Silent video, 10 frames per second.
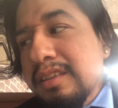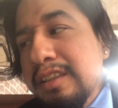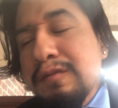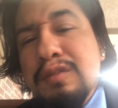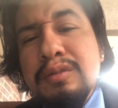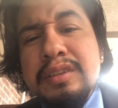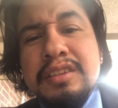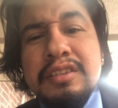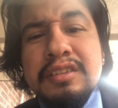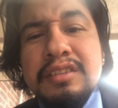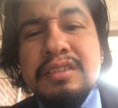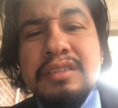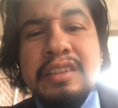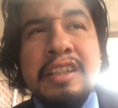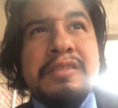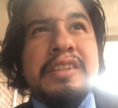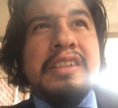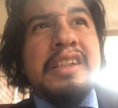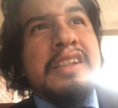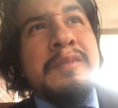influencers out
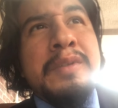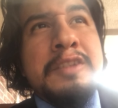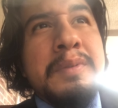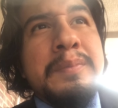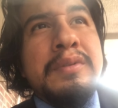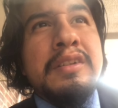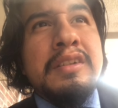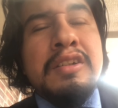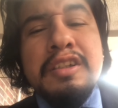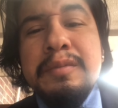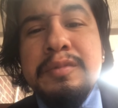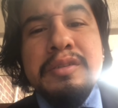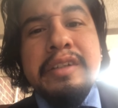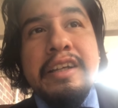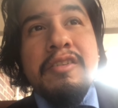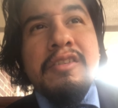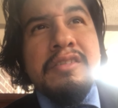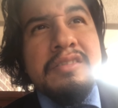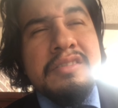there like the best people to look up to at all